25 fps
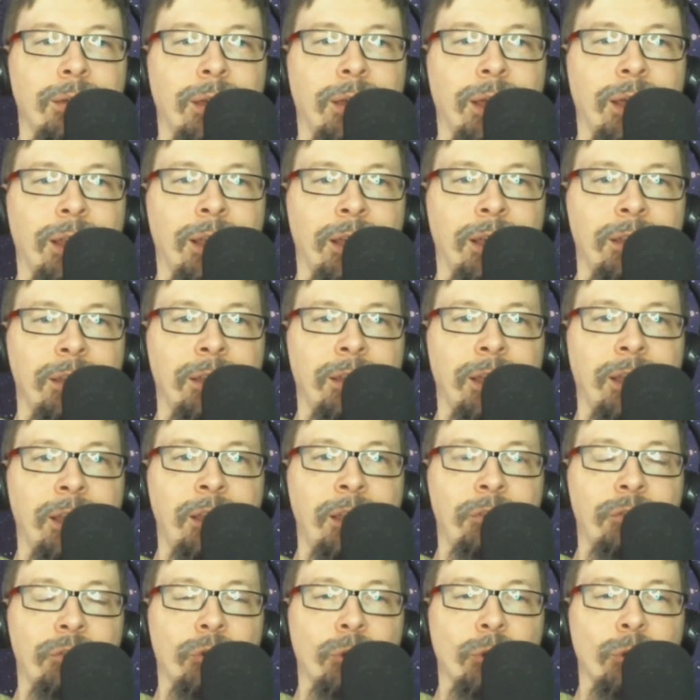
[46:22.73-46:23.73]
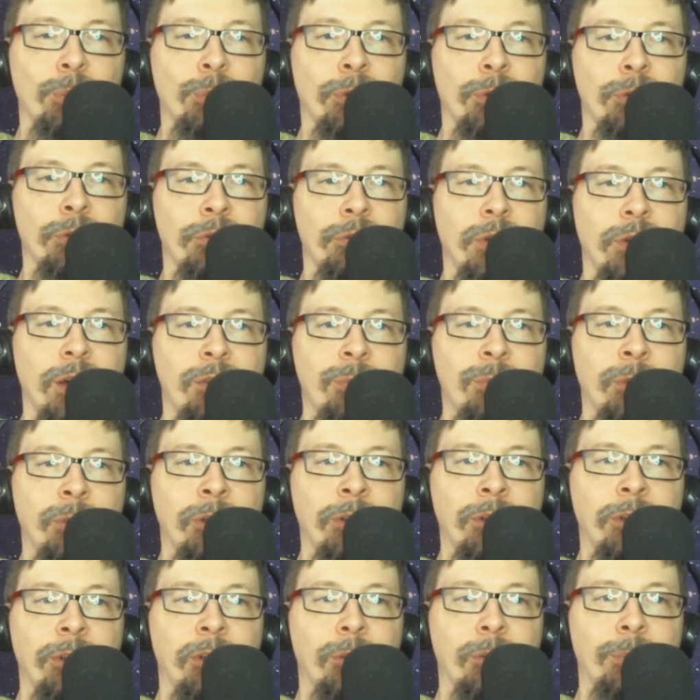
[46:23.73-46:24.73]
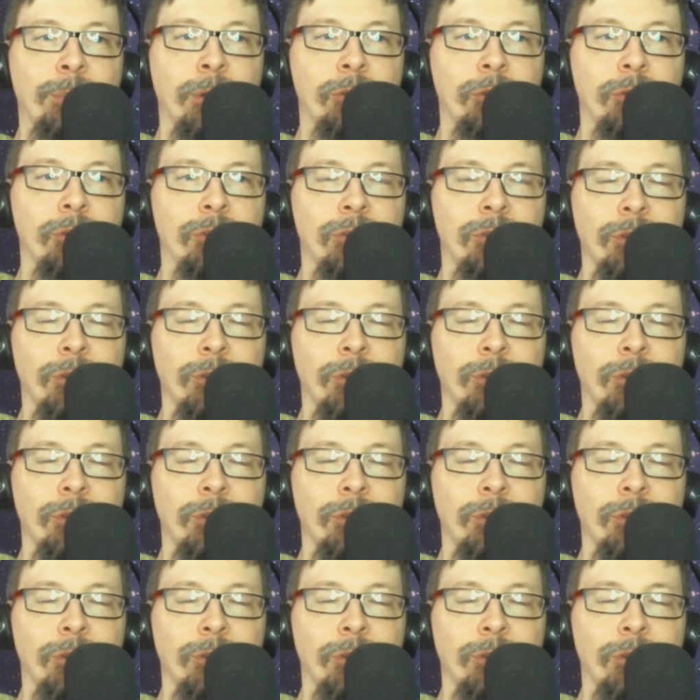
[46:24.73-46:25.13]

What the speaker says: and had an $84.5 million budget.